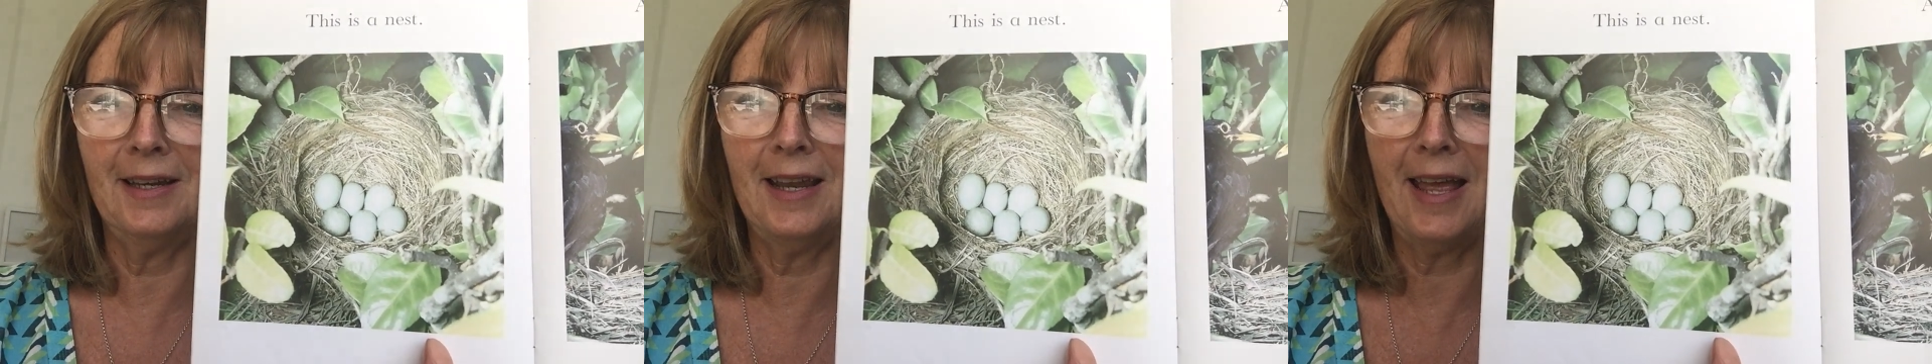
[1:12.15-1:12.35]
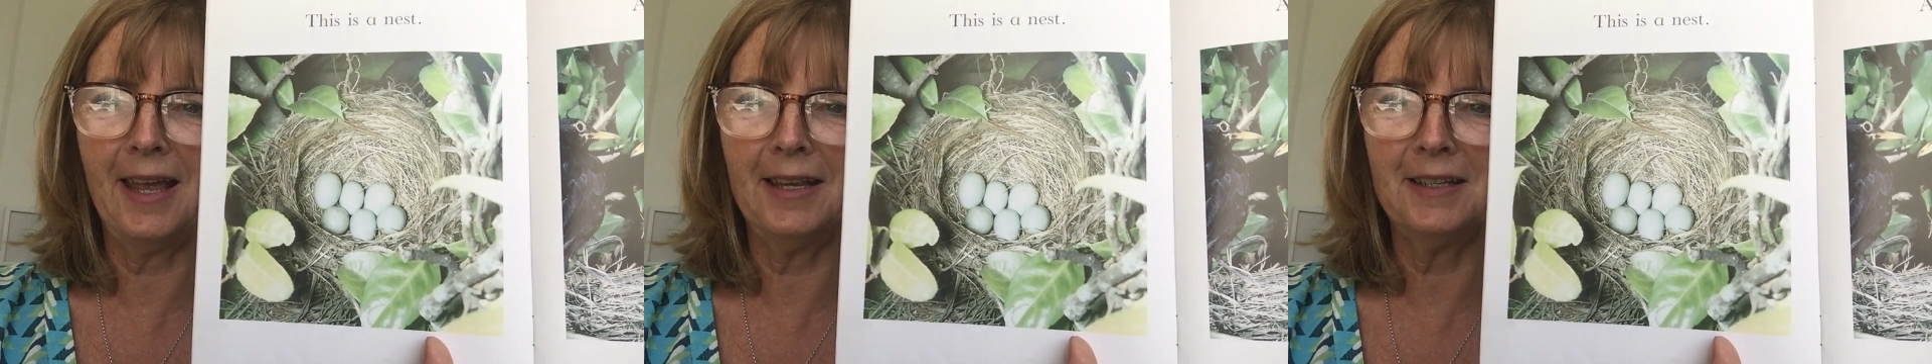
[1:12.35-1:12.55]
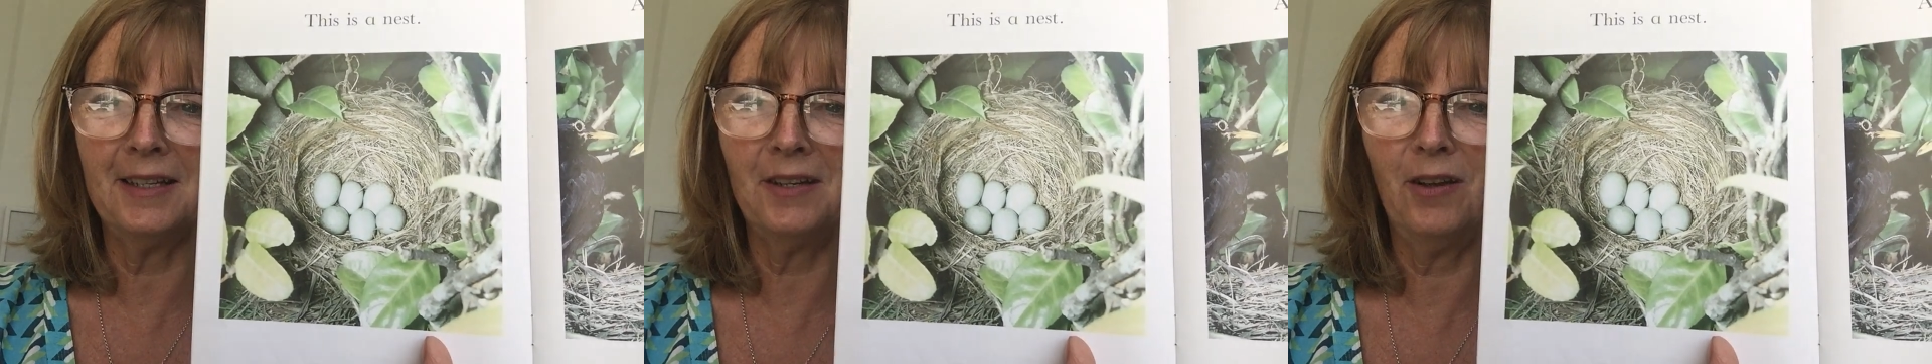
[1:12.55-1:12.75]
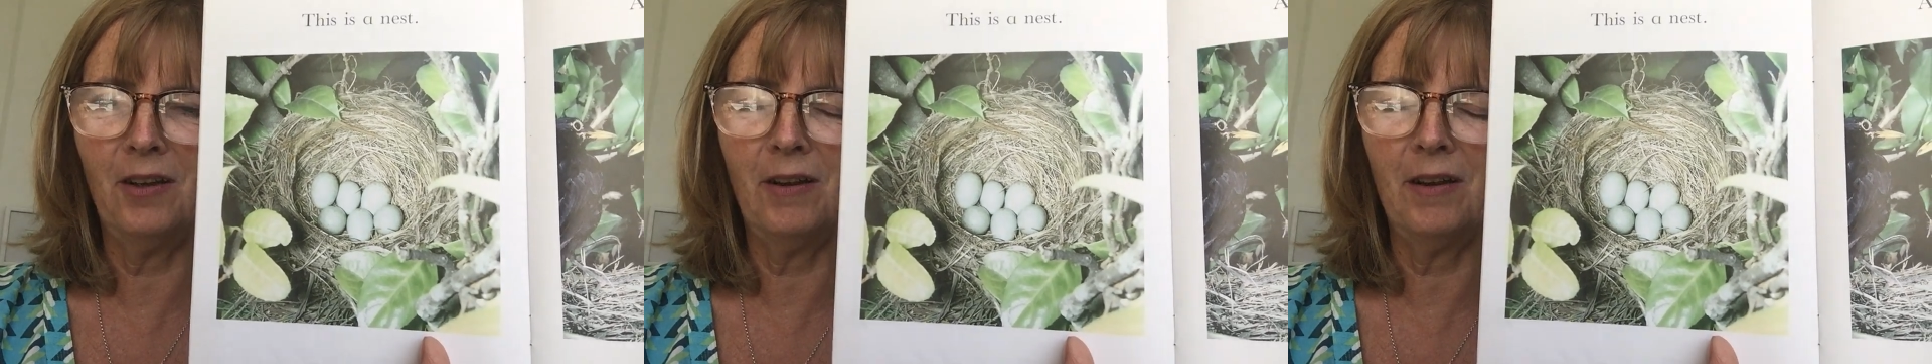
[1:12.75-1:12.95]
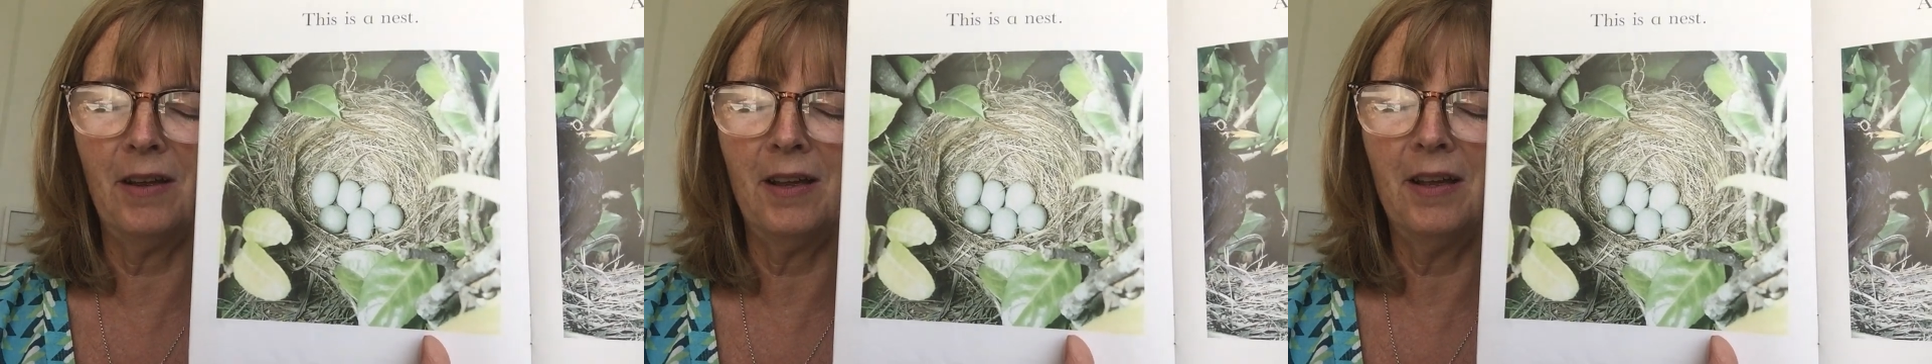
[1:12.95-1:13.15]
laid in
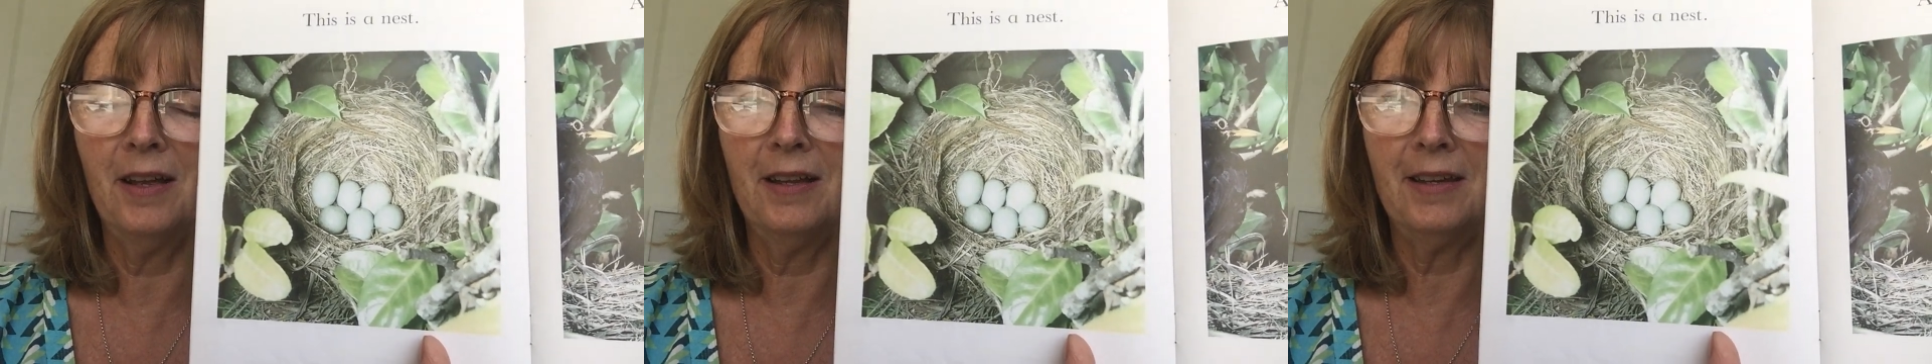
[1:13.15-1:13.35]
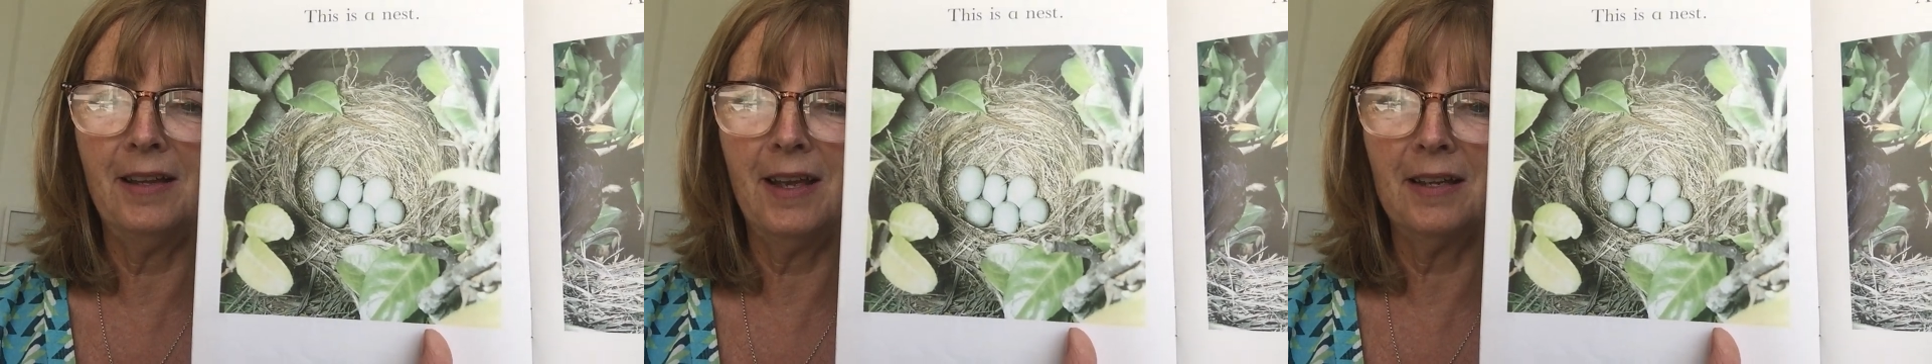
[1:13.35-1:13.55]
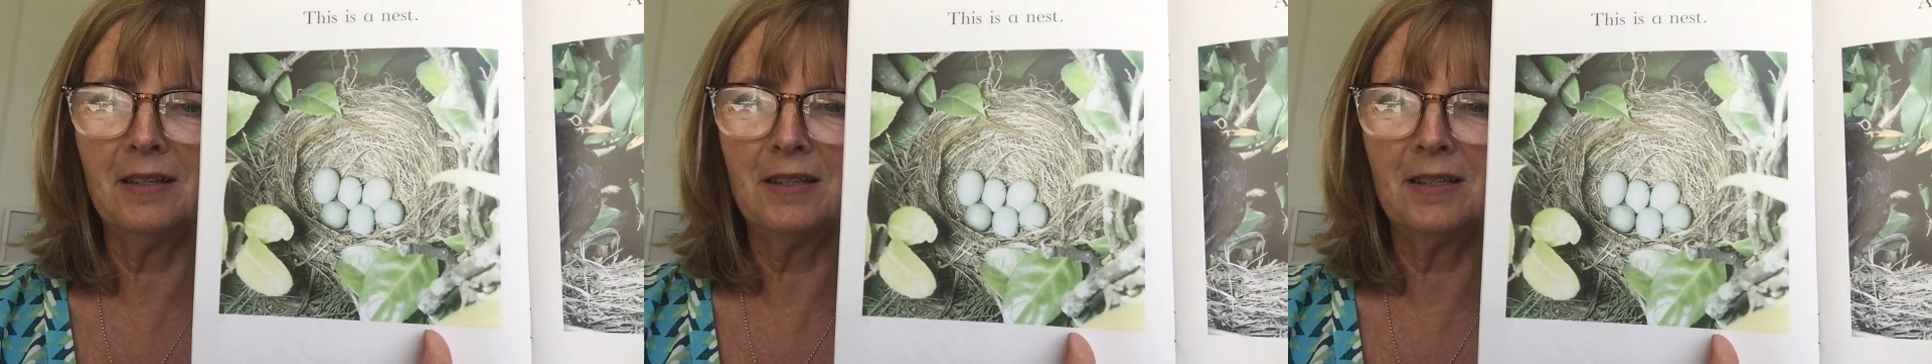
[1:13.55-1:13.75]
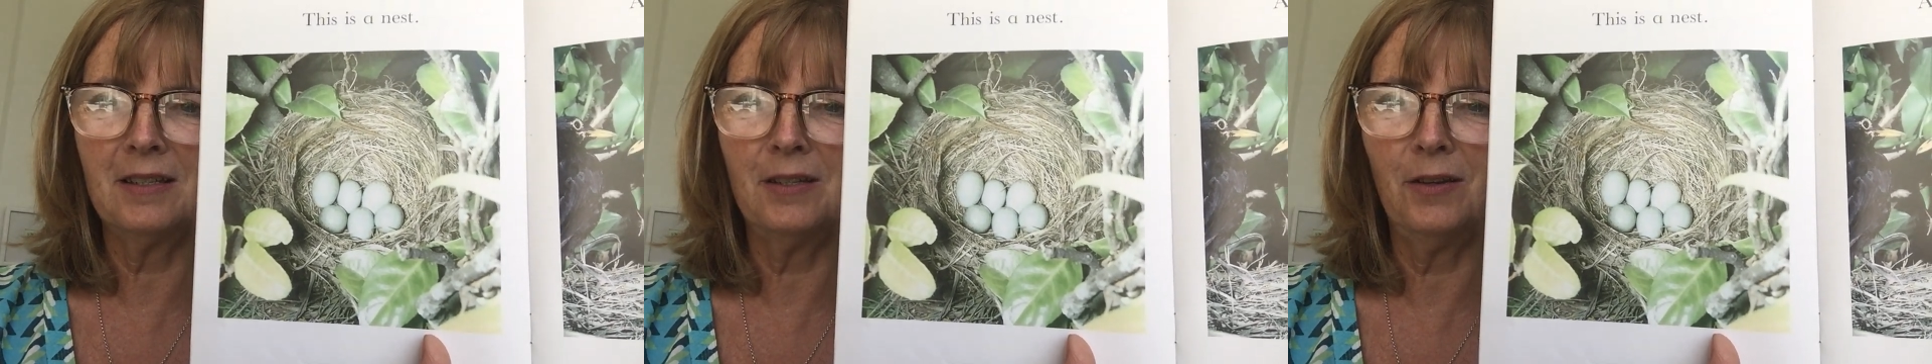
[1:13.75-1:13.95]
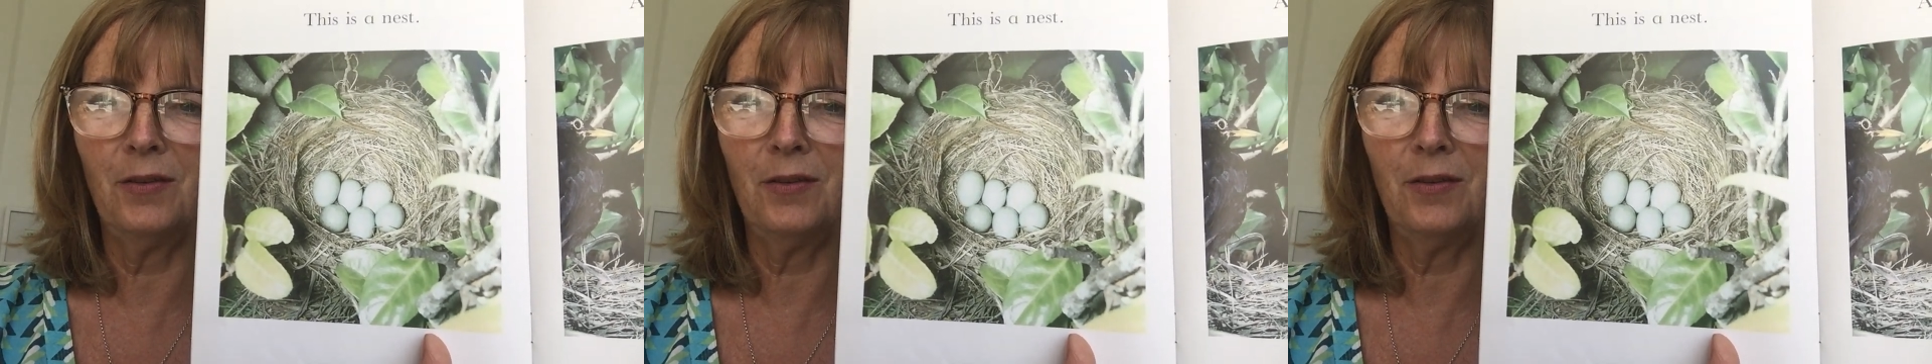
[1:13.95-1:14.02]
her nest,